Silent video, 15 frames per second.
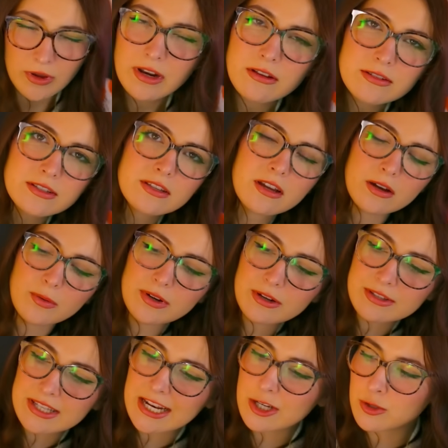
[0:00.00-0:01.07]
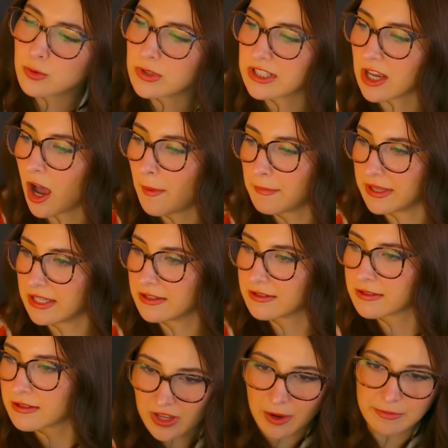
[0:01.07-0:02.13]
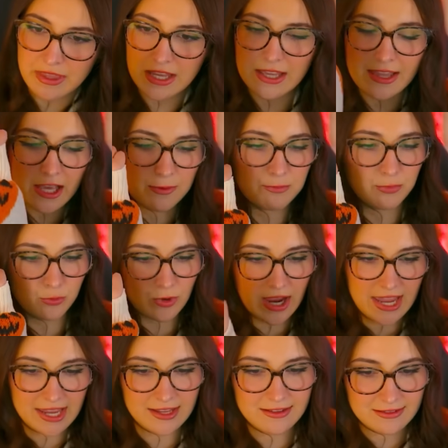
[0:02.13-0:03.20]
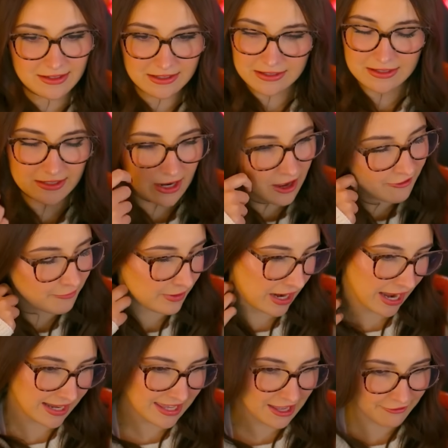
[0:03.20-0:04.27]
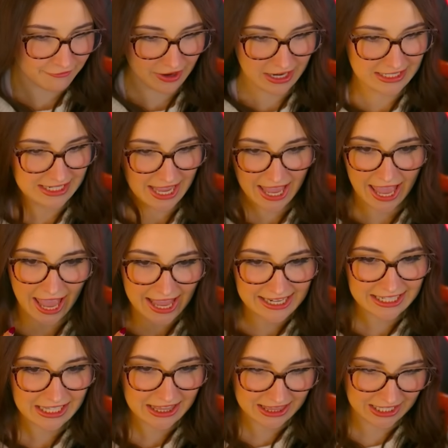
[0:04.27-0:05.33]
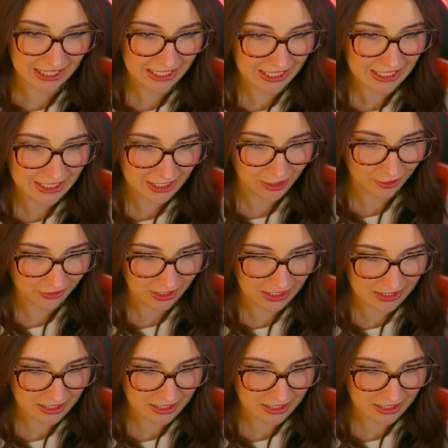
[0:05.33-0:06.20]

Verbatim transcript: What else can I do with zombies? I'm thinking like brains and stuff, but I can't find anything in here like